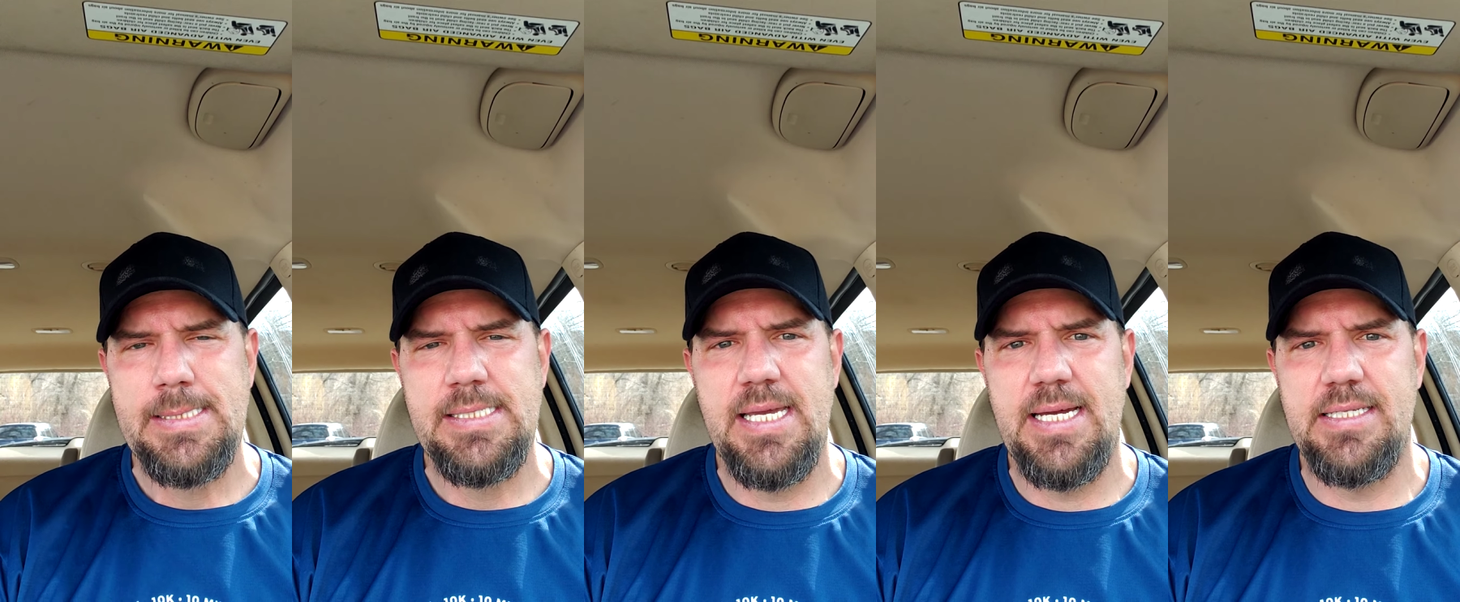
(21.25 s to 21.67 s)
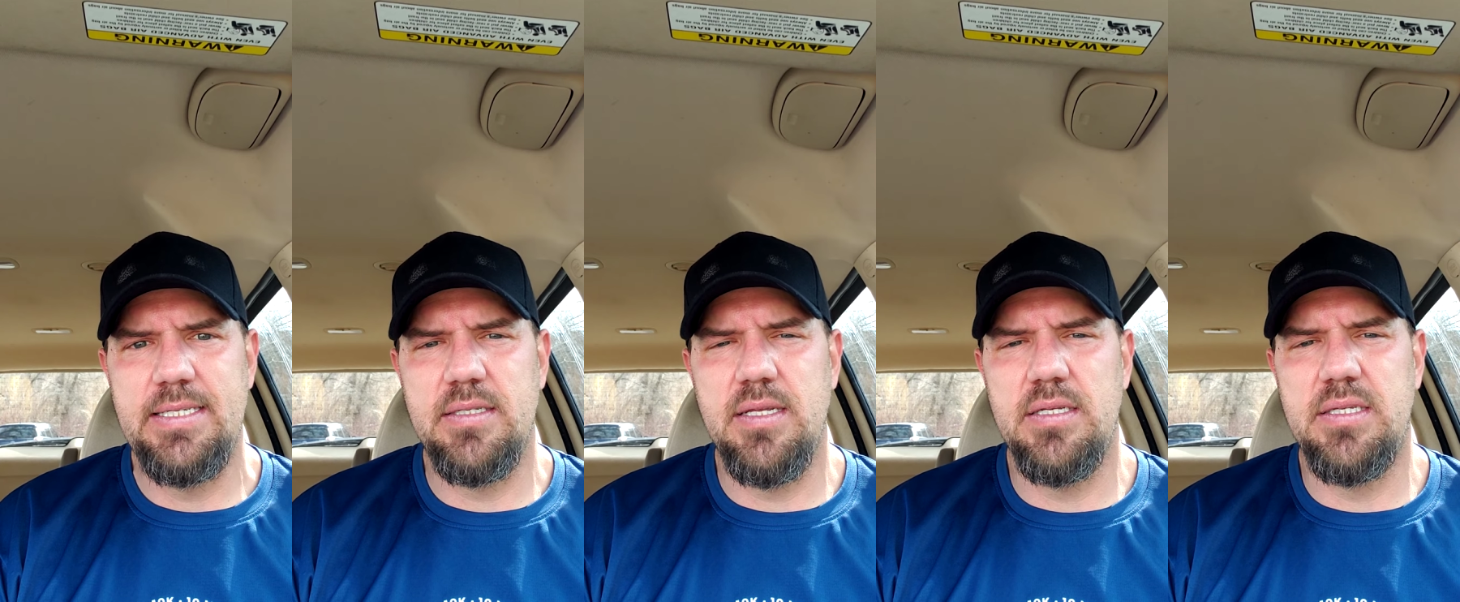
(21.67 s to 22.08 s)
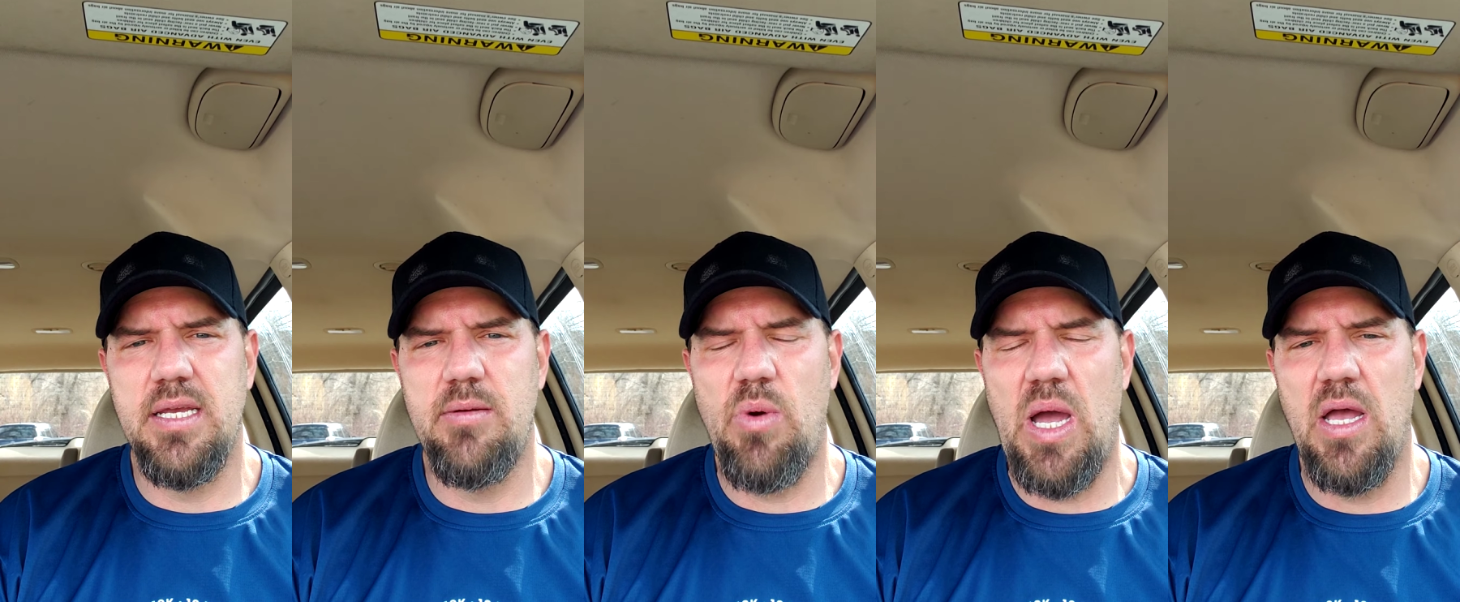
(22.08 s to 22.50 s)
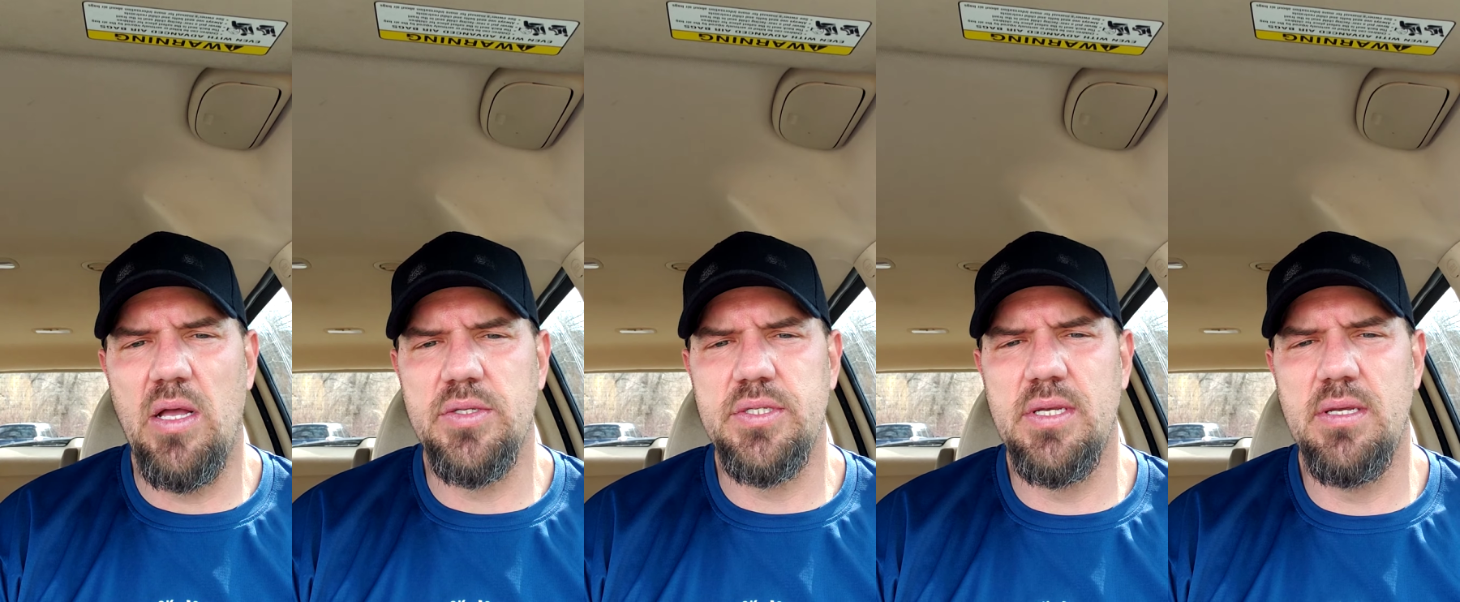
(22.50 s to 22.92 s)
yeah, I just did 10
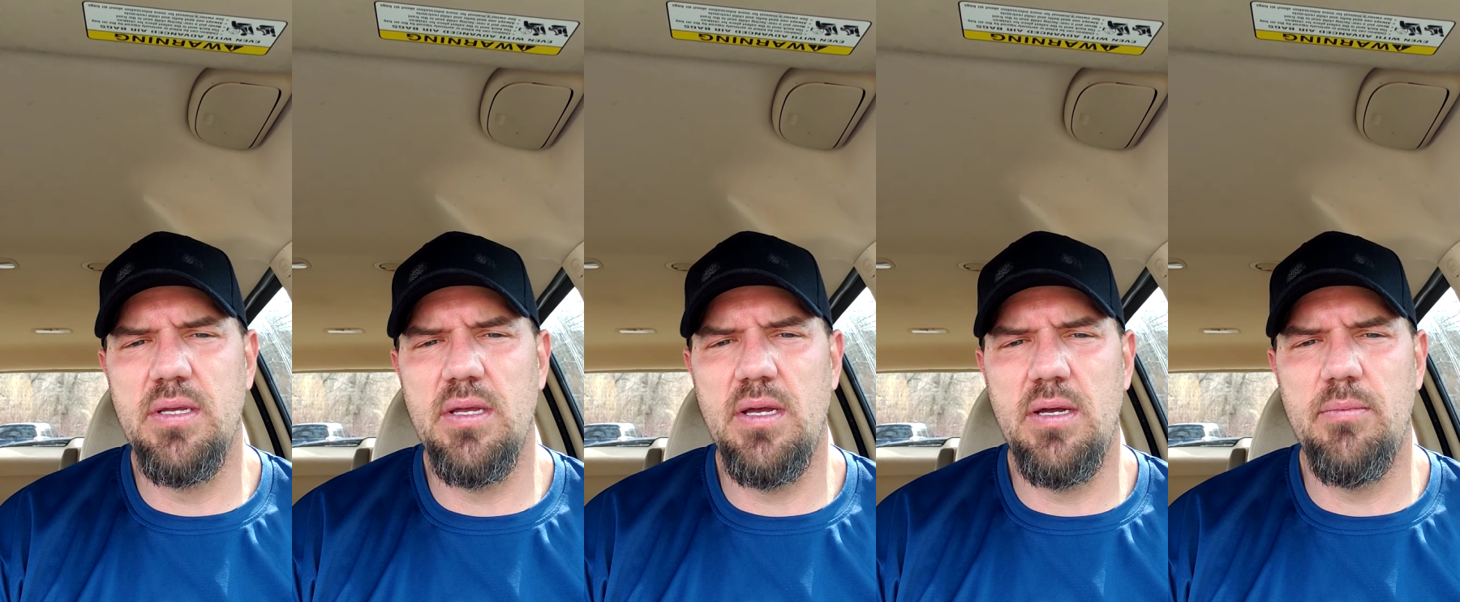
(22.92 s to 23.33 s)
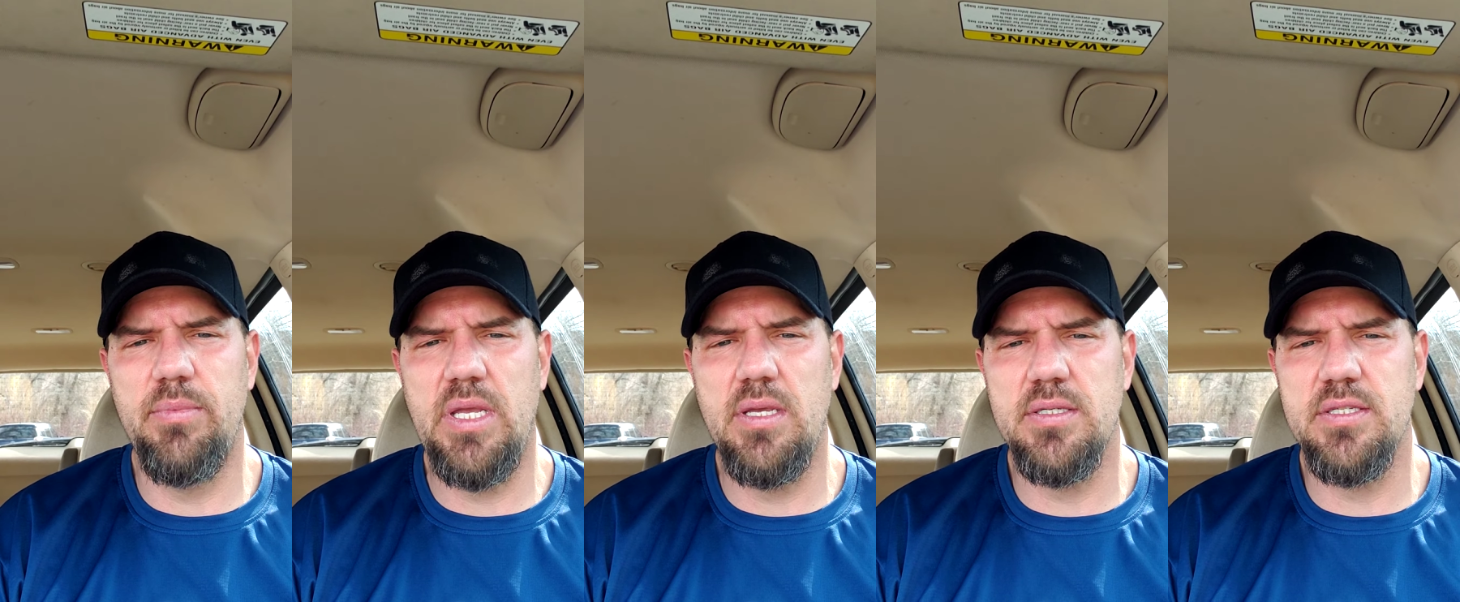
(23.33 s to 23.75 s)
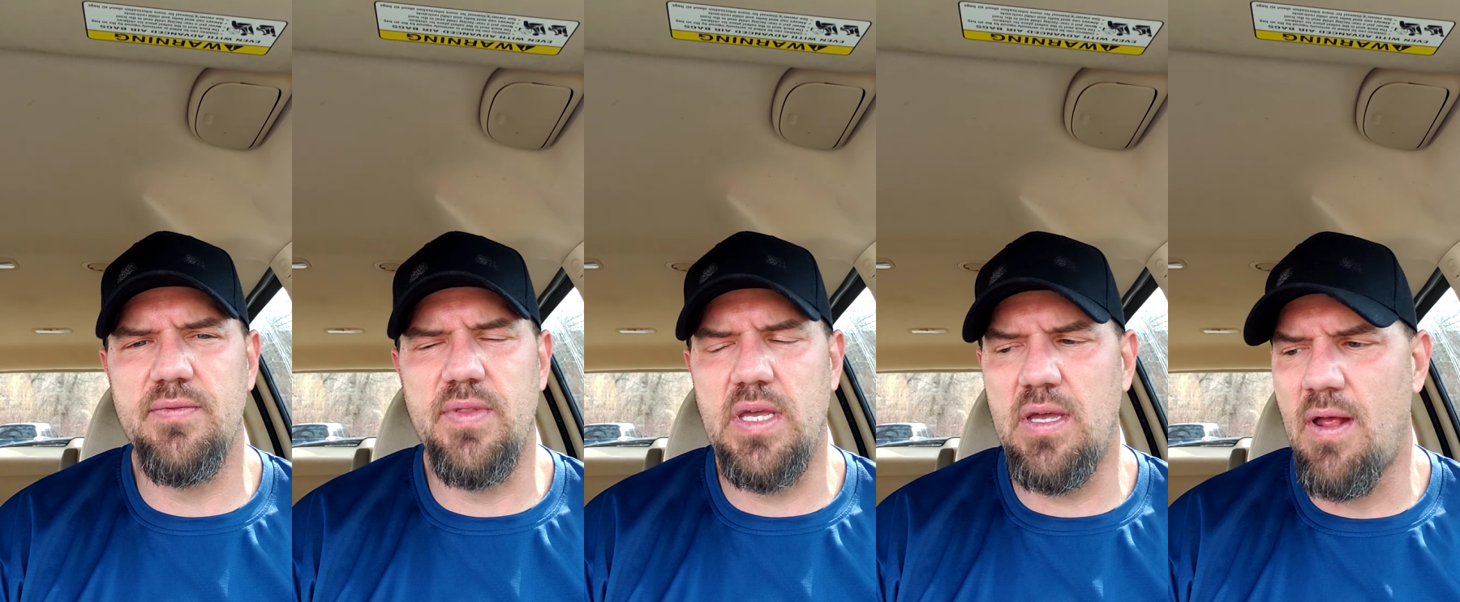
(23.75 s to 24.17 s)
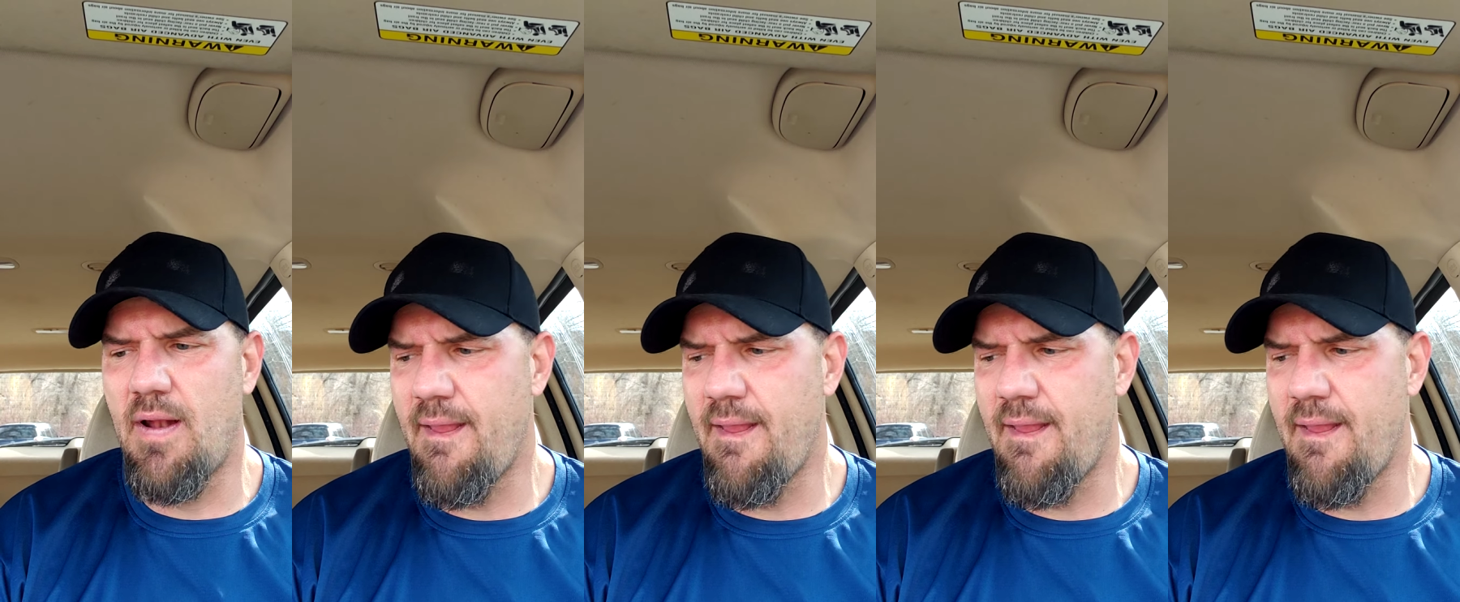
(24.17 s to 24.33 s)
miles, um, because of the,